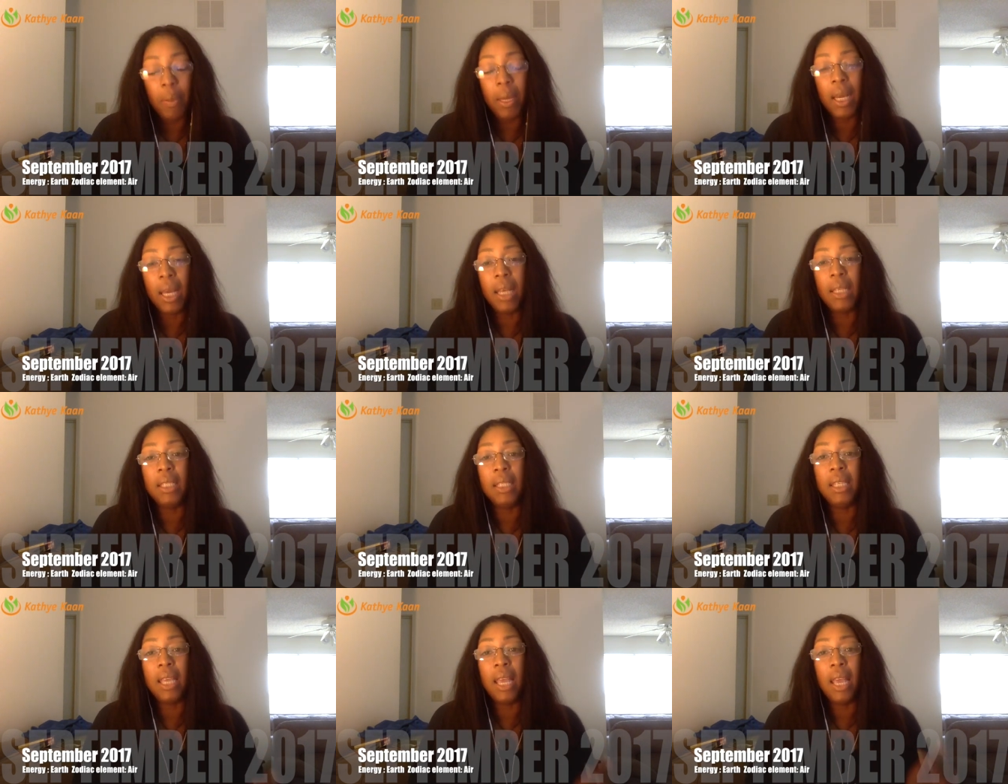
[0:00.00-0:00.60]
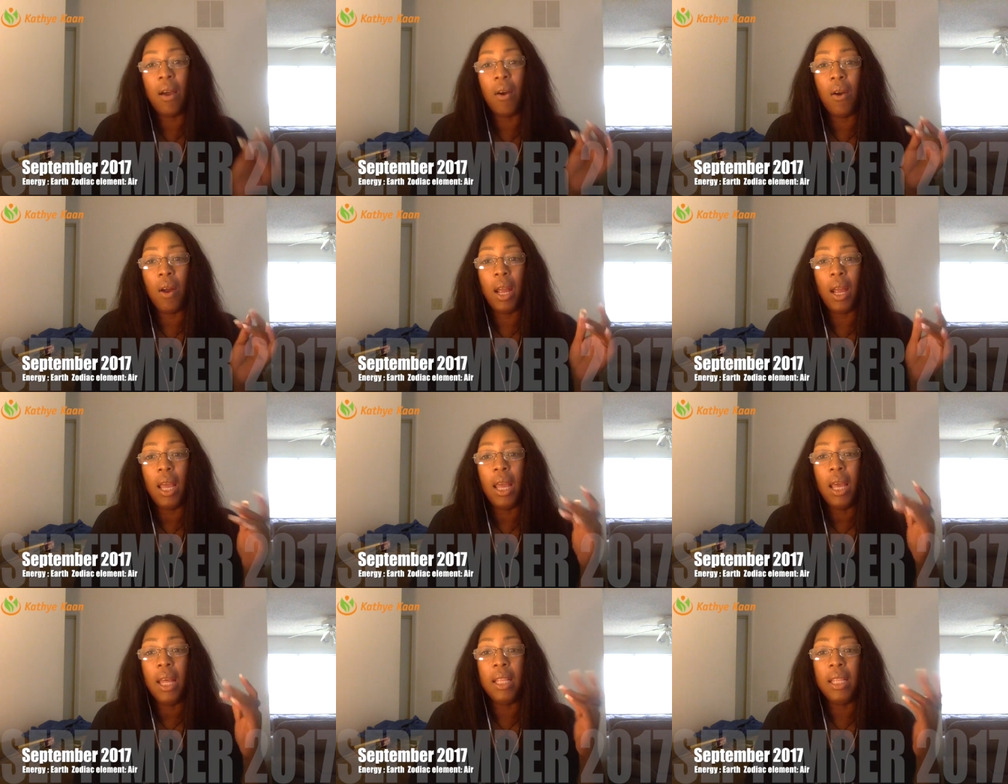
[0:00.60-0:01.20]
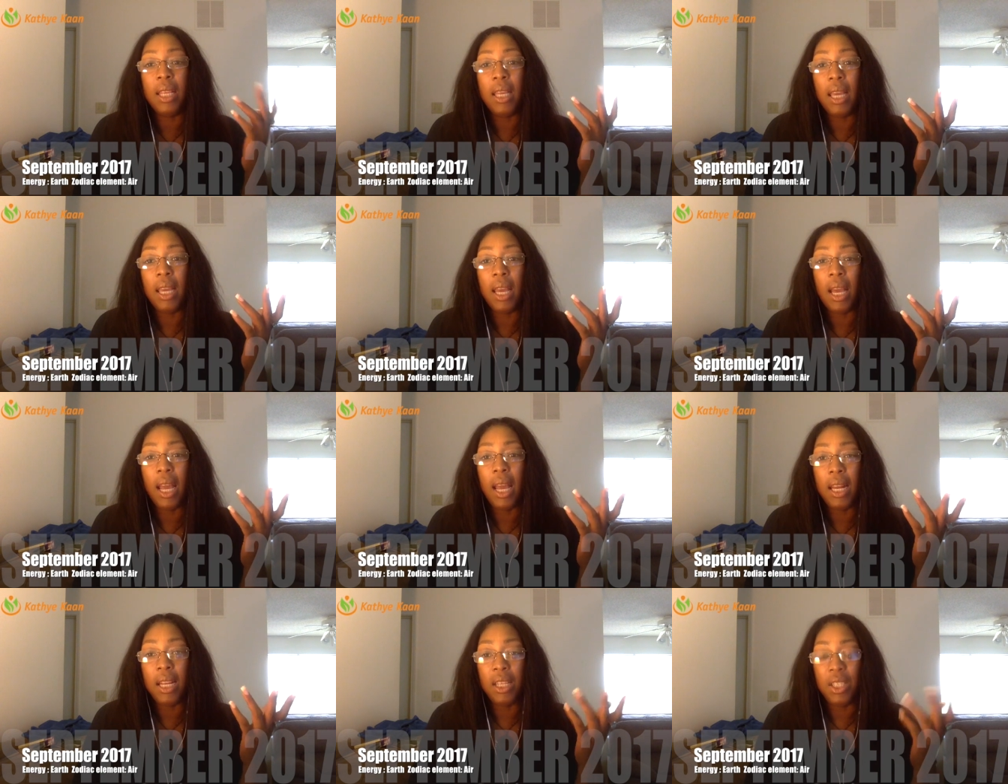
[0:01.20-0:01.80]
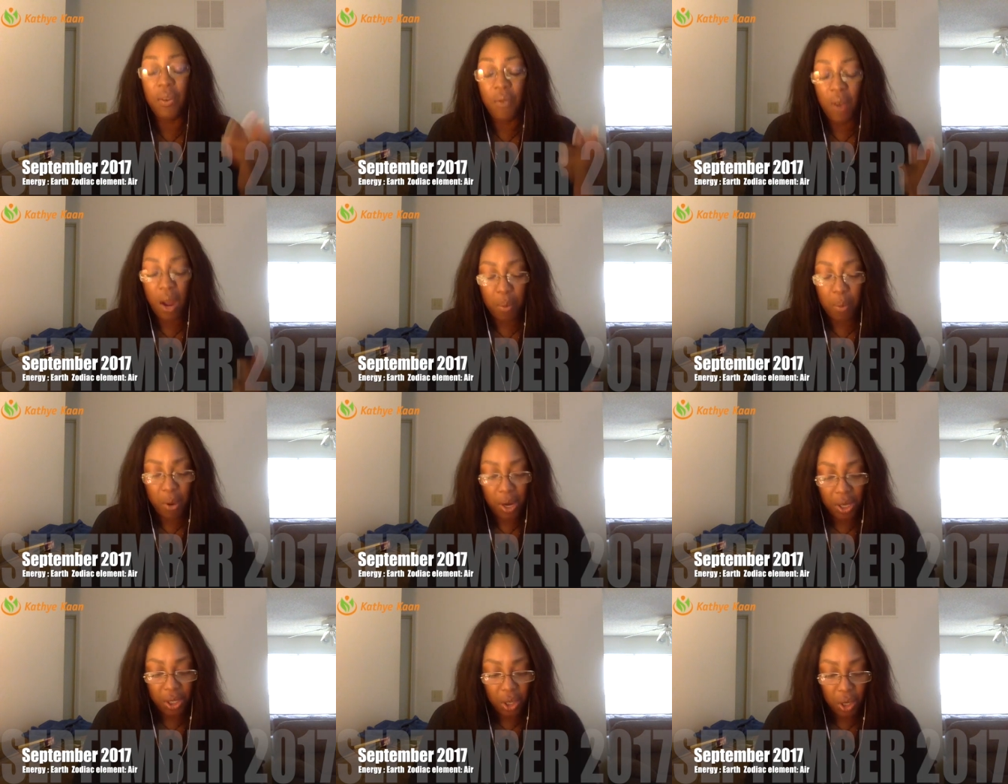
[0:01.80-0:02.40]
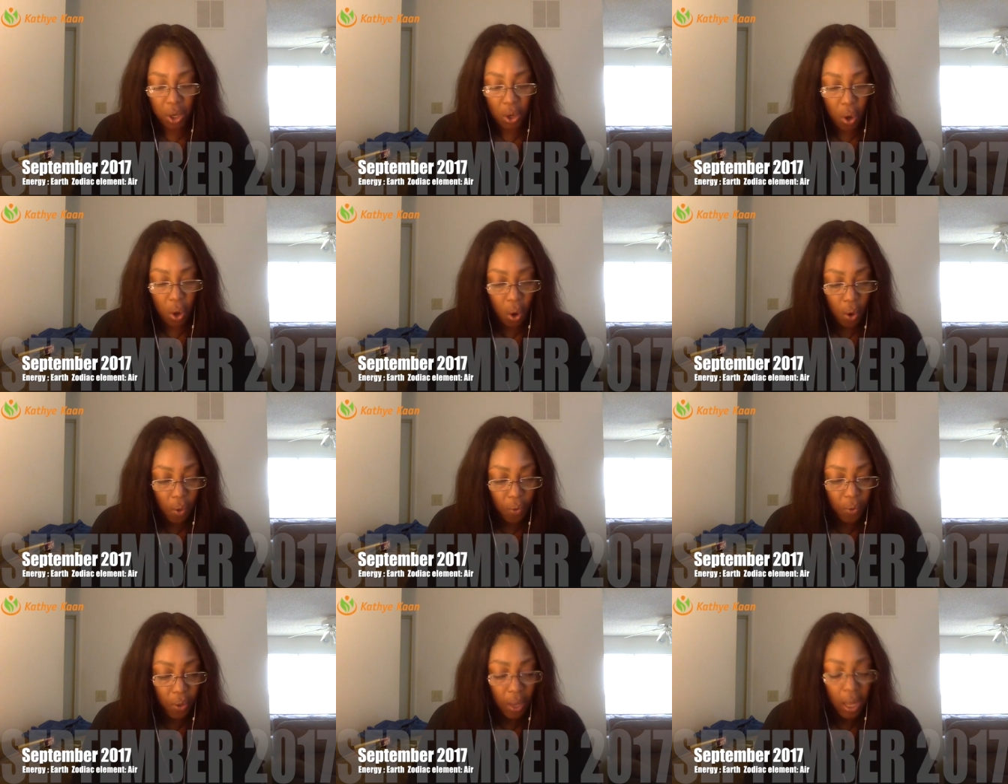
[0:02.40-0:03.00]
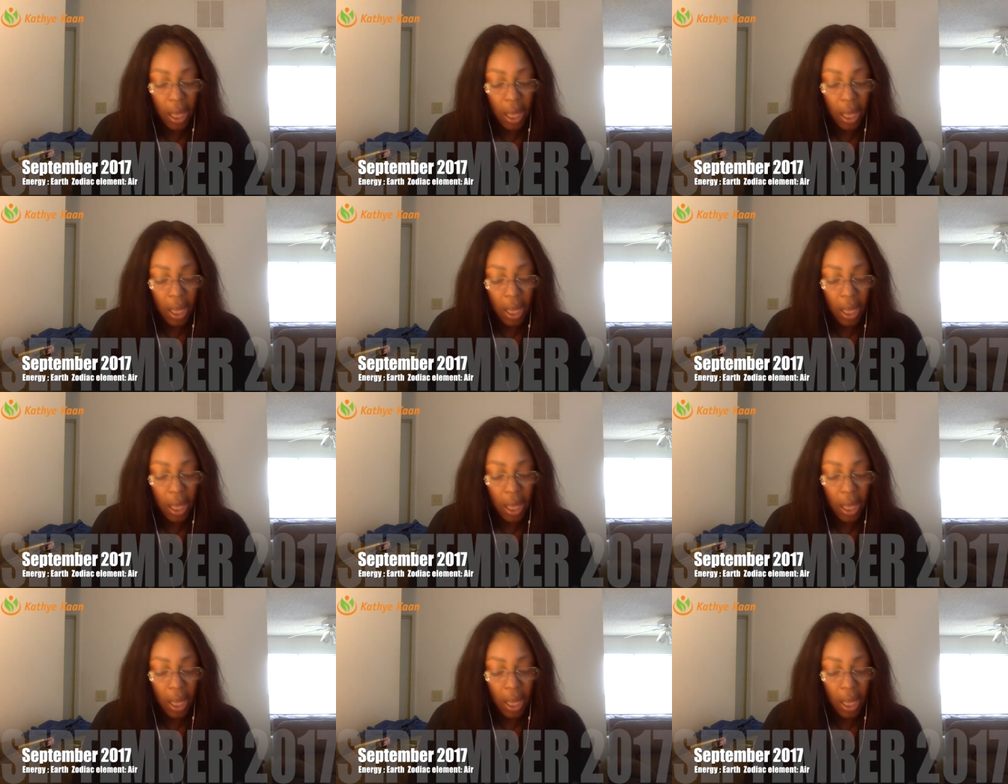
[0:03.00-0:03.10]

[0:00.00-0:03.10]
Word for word: because they are the energy vibration of